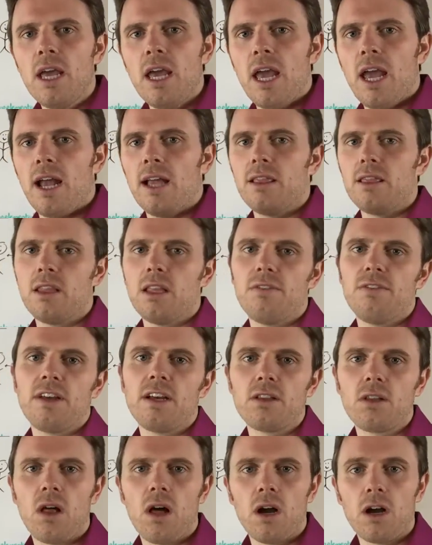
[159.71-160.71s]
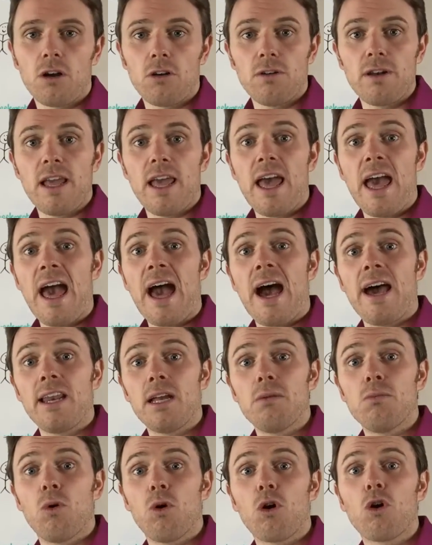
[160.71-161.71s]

and living longer and adding more